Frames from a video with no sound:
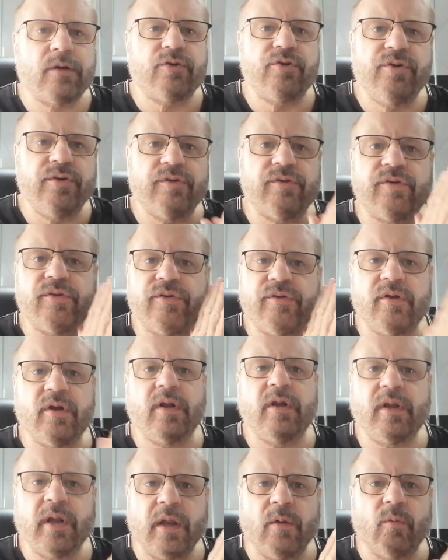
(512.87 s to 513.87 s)
She's
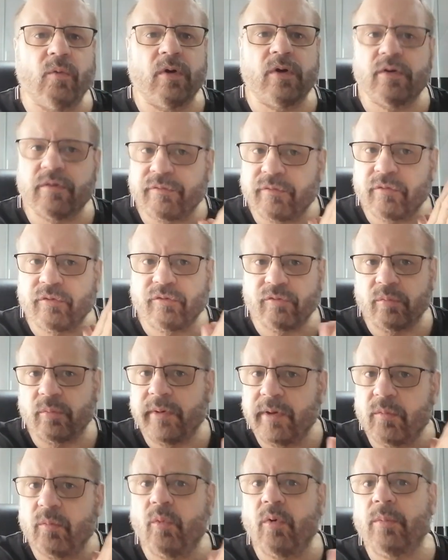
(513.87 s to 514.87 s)
still a wonderful,
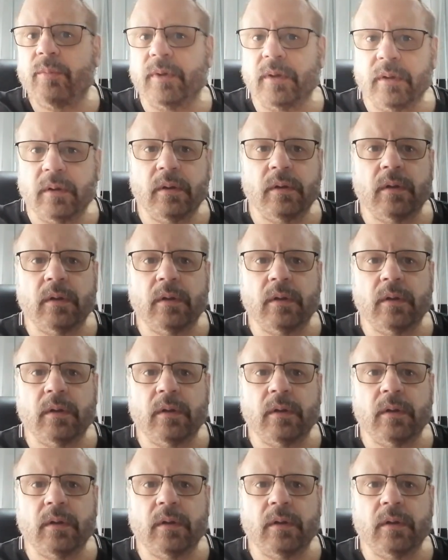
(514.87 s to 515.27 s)
sweet woman.